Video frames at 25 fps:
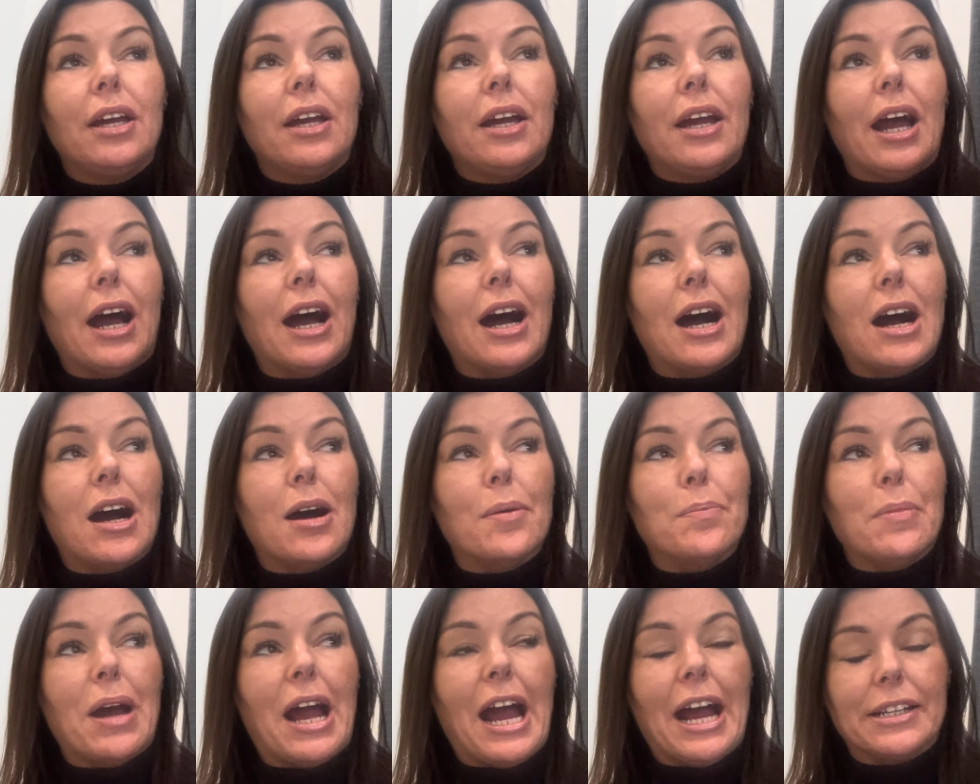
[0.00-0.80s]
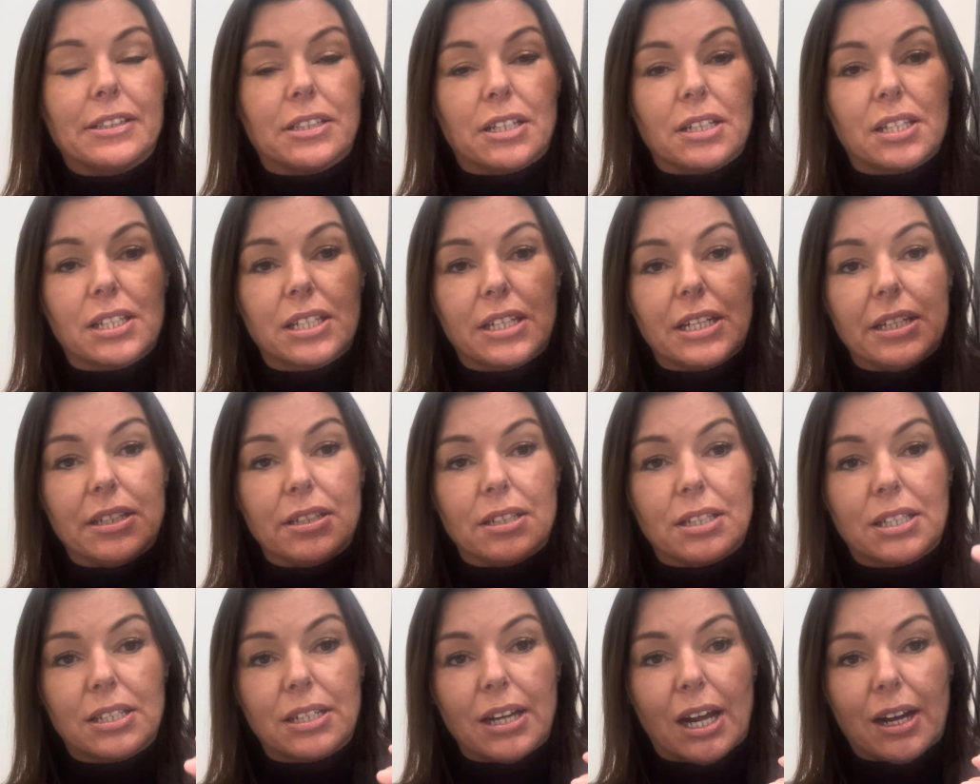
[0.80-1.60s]
as the skin
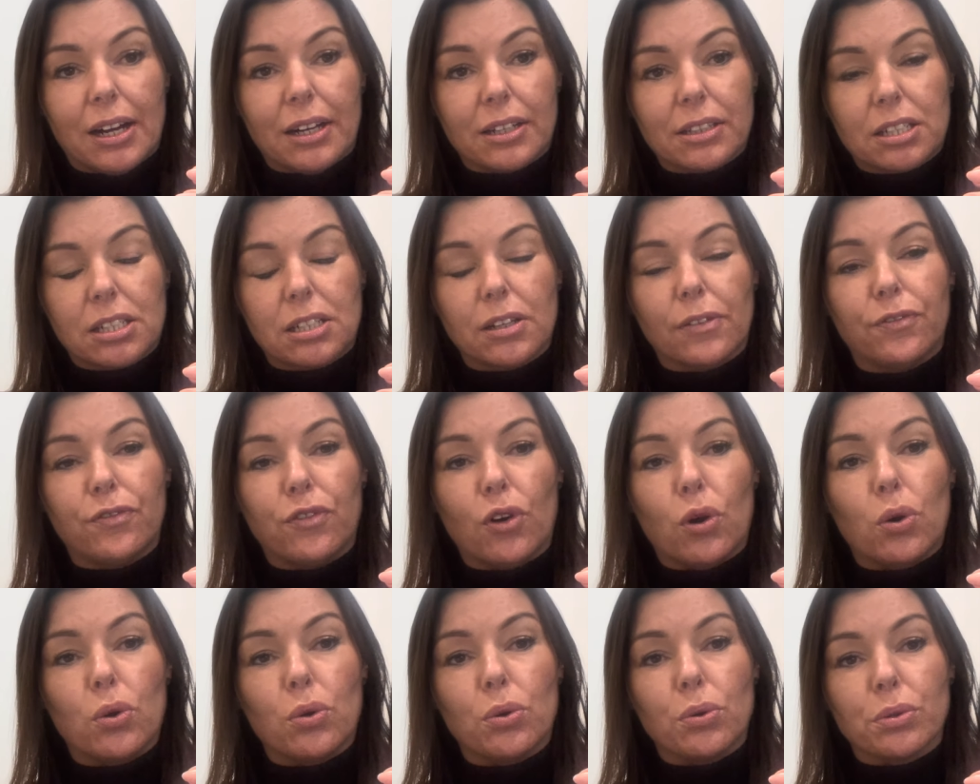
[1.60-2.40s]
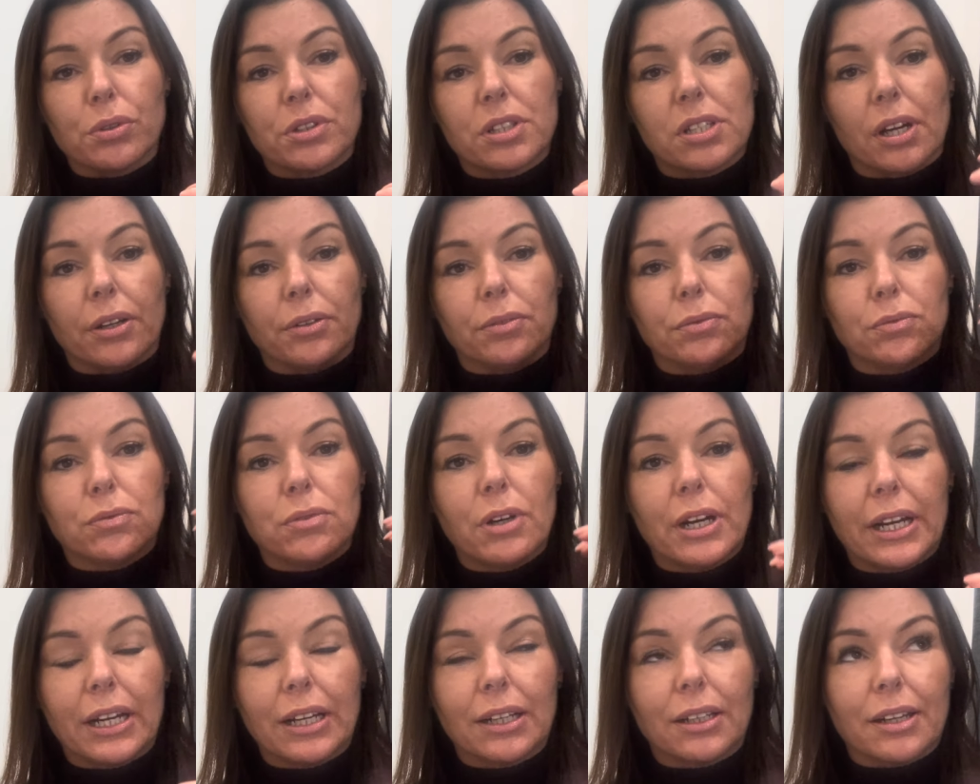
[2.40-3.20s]
starts to fall. So
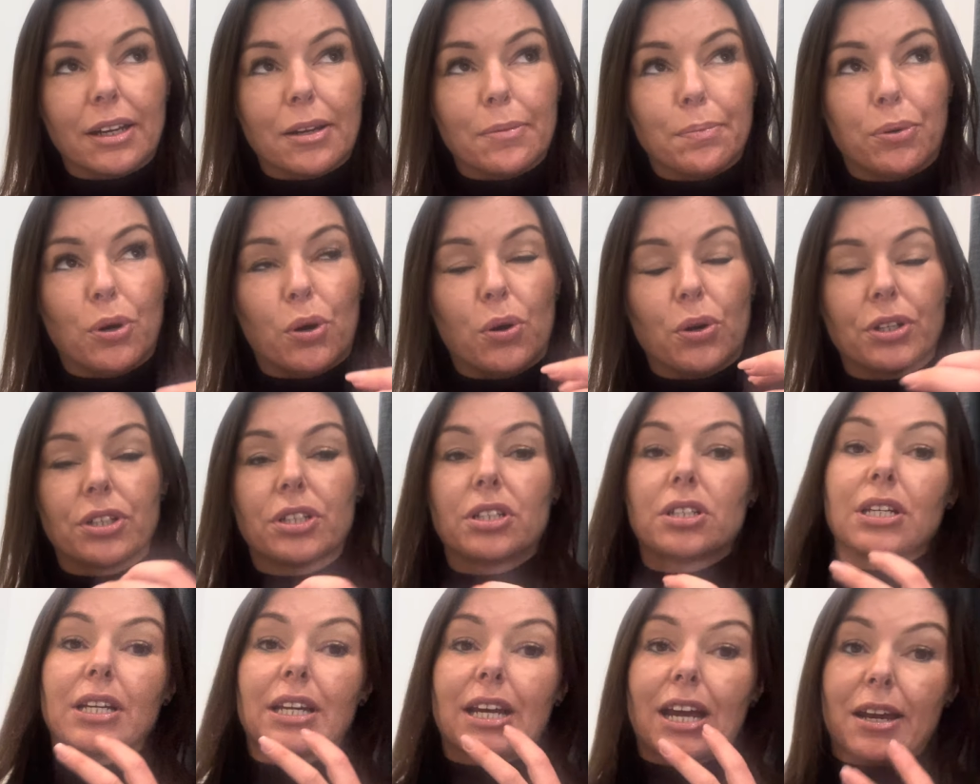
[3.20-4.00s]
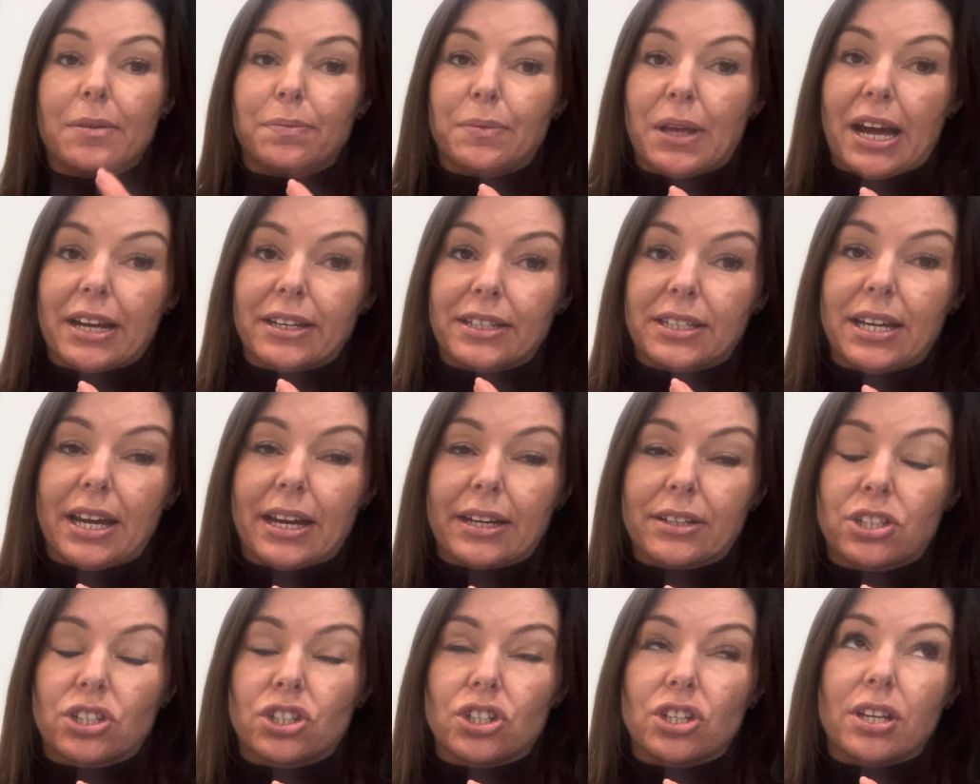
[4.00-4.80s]
really important to keep that
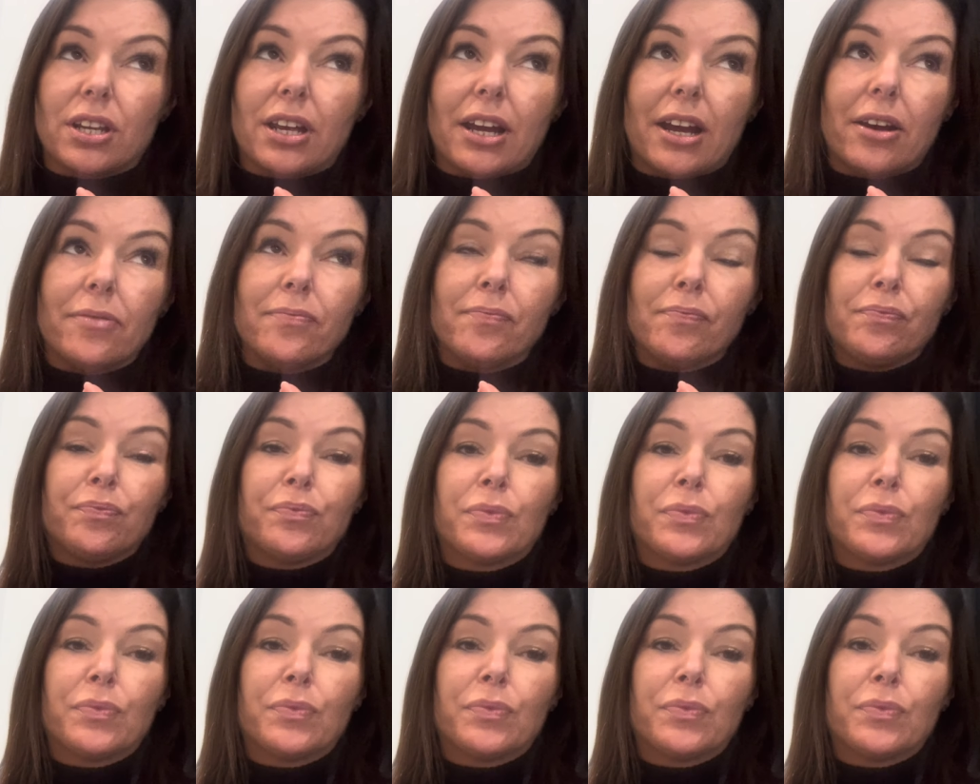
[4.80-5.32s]
texture there.